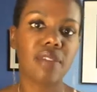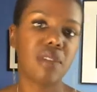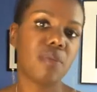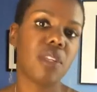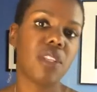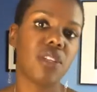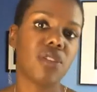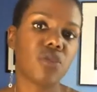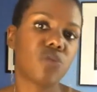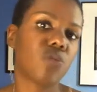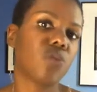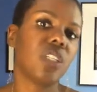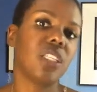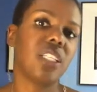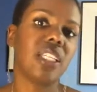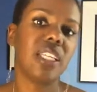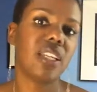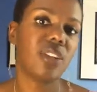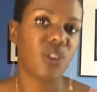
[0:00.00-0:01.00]
I mean, it's
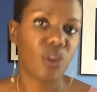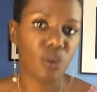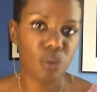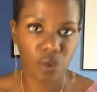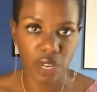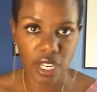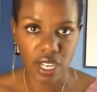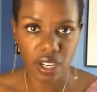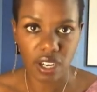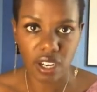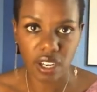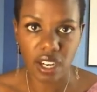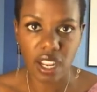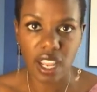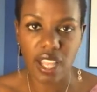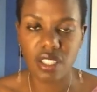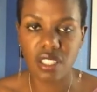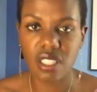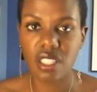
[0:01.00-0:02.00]
really a no-brainer.
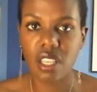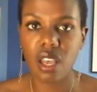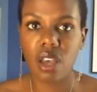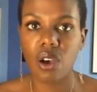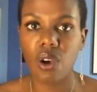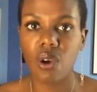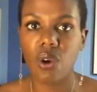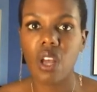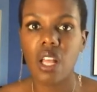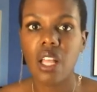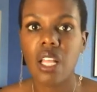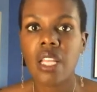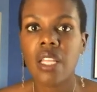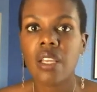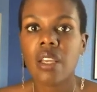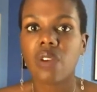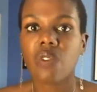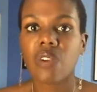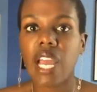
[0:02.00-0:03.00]
And so
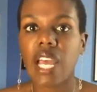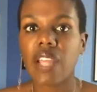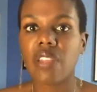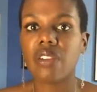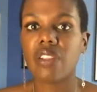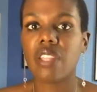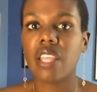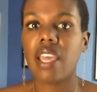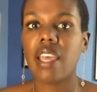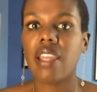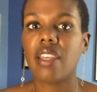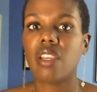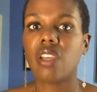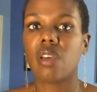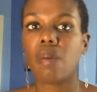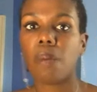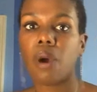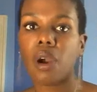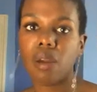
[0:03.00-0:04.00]
rather than
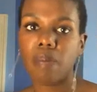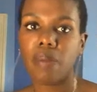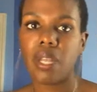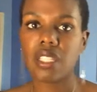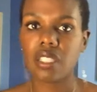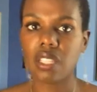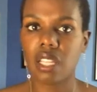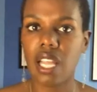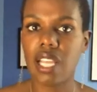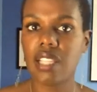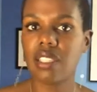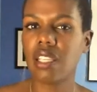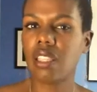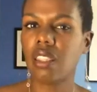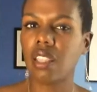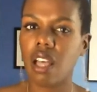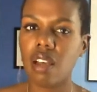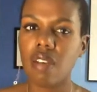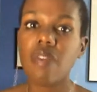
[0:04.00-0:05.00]
compartmentalizing
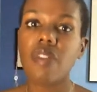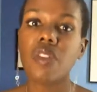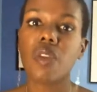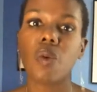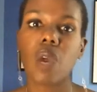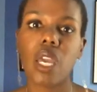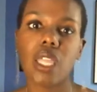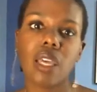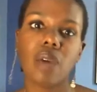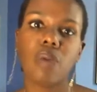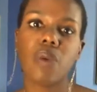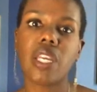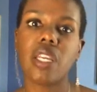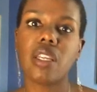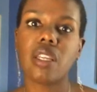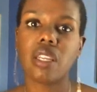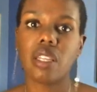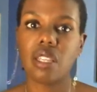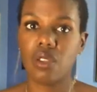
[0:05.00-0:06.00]
love in the way that
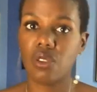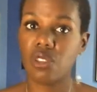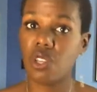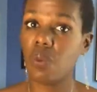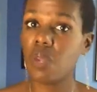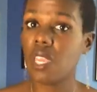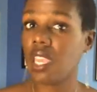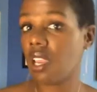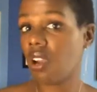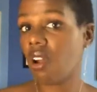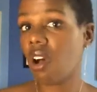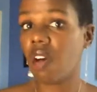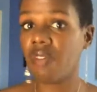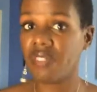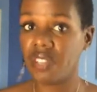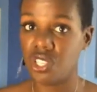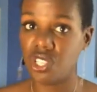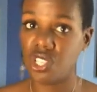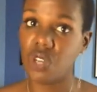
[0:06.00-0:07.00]
we can
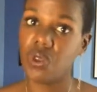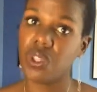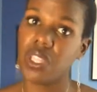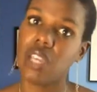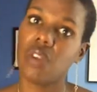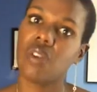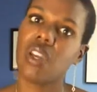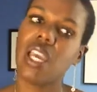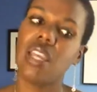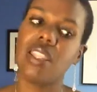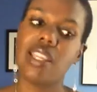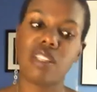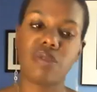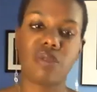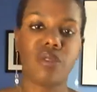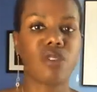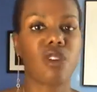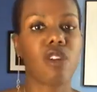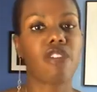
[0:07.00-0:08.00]
often do, and like, okay, that's
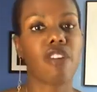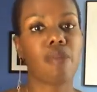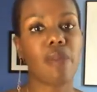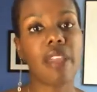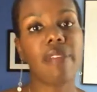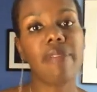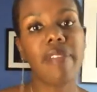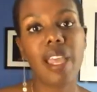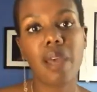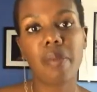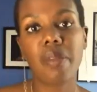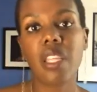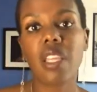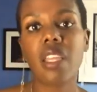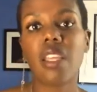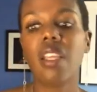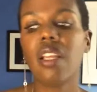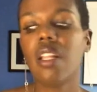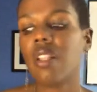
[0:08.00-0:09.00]
reserved for my
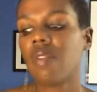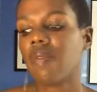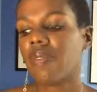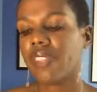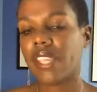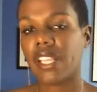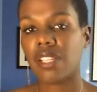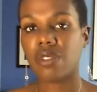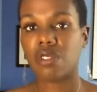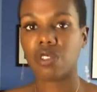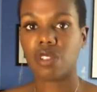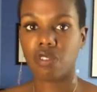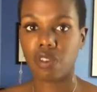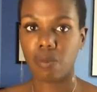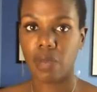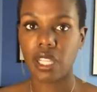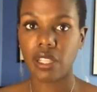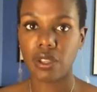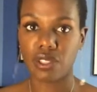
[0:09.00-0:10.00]
family, that's reserved for
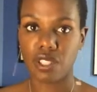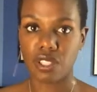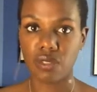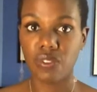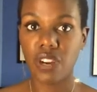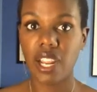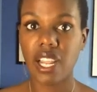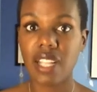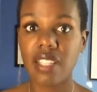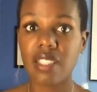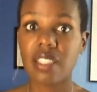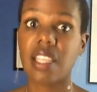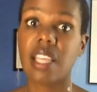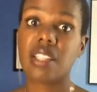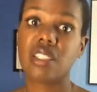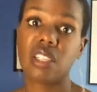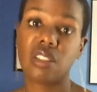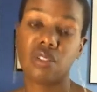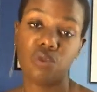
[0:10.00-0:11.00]
my closest friends,
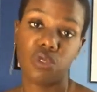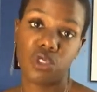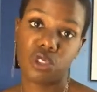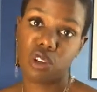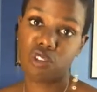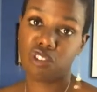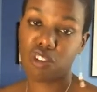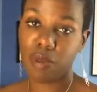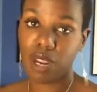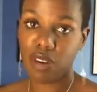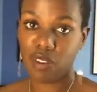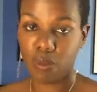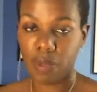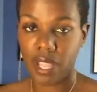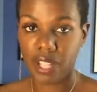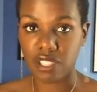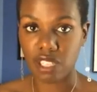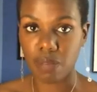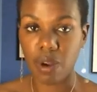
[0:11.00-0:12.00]
that's reserved for my
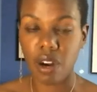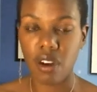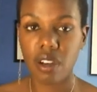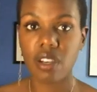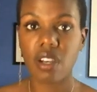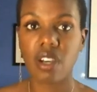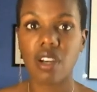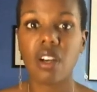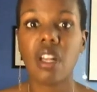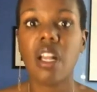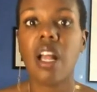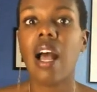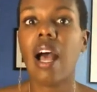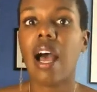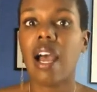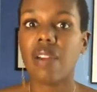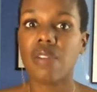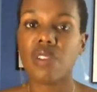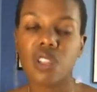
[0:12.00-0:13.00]
romantic partner,
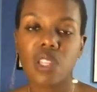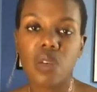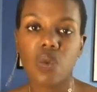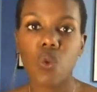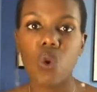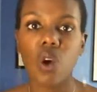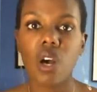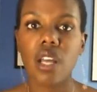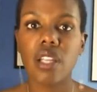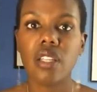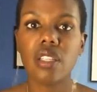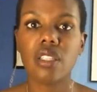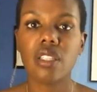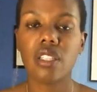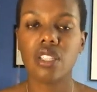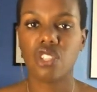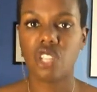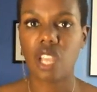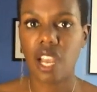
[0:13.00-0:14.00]
I really want
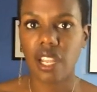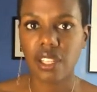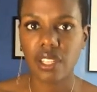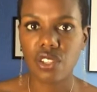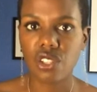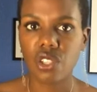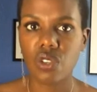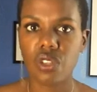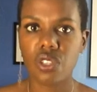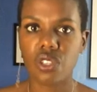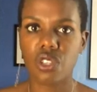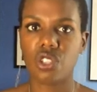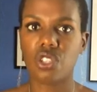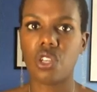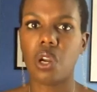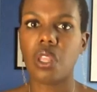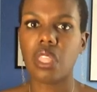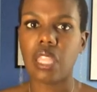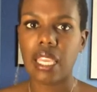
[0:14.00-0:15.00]
to challenge you to just
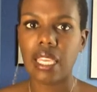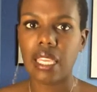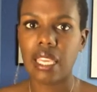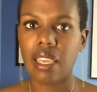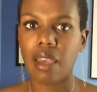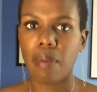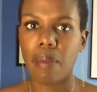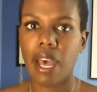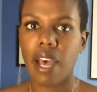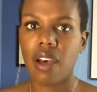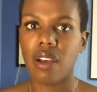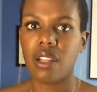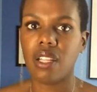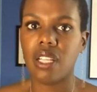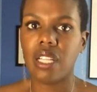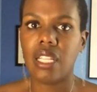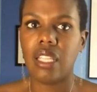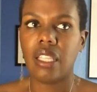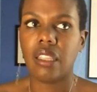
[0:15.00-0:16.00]
start thinking about
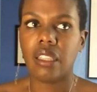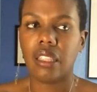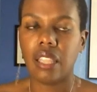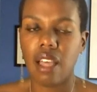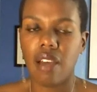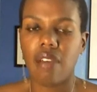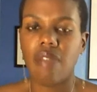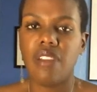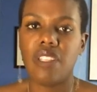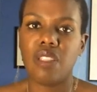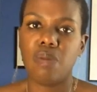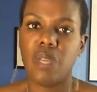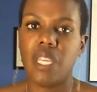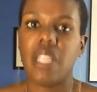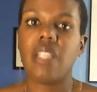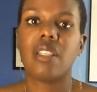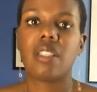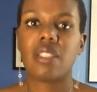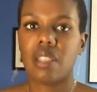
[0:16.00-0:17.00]
love as
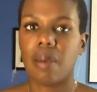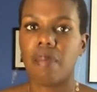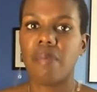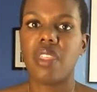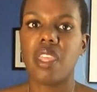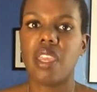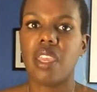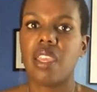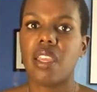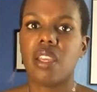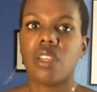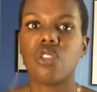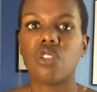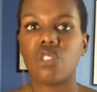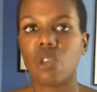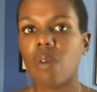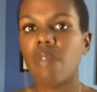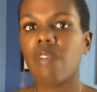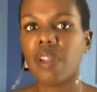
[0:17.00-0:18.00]
being something
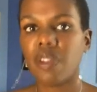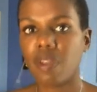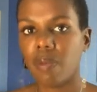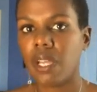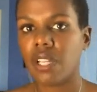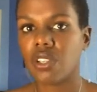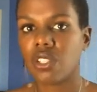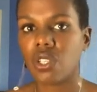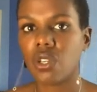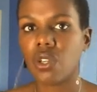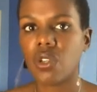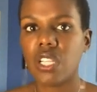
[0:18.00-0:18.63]
so fundamental.